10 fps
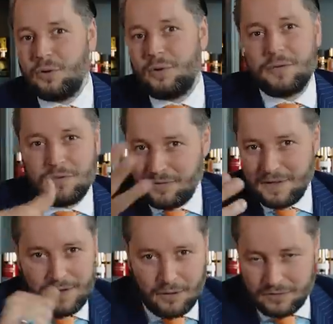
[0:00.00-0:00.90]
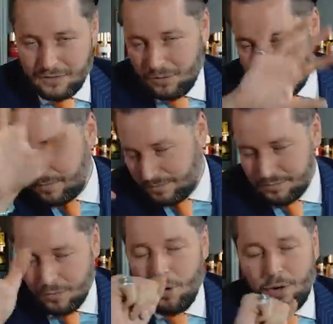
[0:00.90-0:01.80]
you around 15,000 euro,
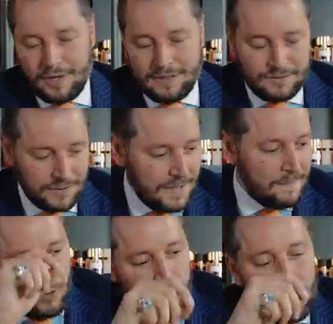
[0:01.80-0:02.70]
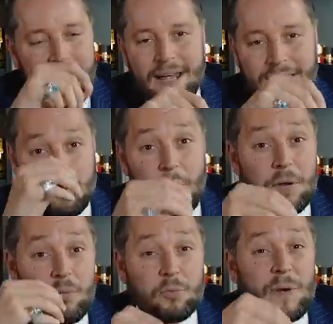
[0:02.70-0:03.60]
more or less, okay? The
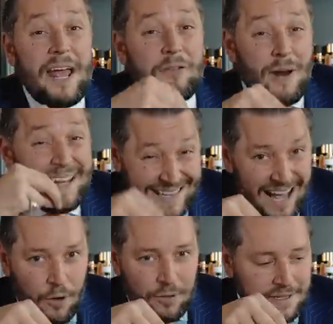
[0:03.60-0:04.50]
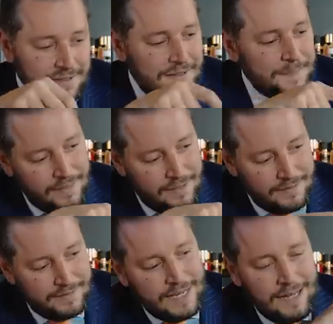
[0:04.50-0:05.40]
problem we have right now is
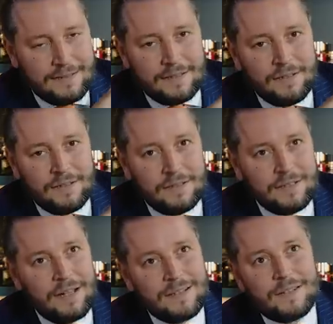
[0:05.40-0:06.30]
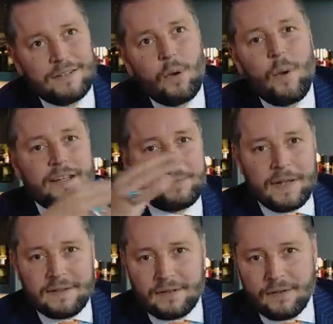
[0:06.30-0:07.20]
this skeleton got so
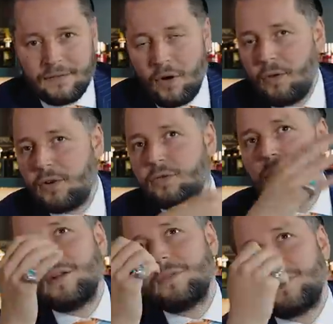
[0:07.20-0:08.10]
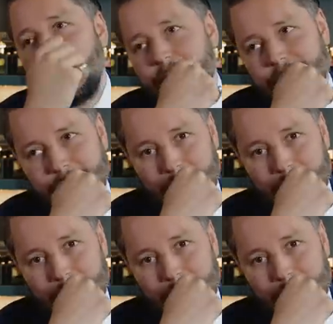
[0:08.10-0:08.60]
expensive, over 200,000